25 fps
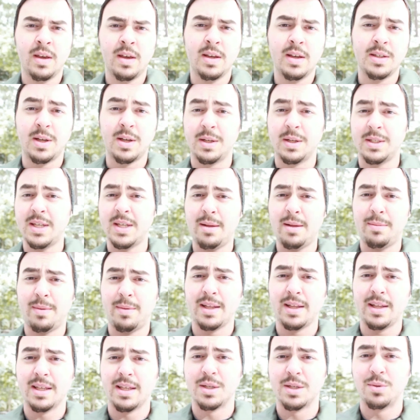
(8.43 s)
So to
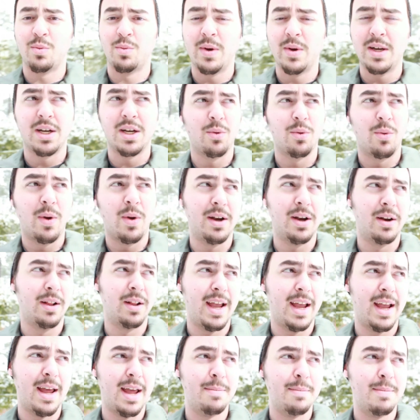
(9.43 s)
celebrate this winter
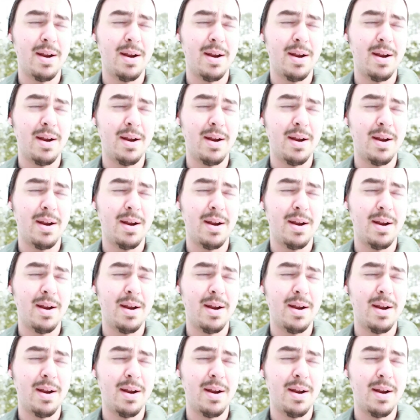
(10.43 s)
wonderland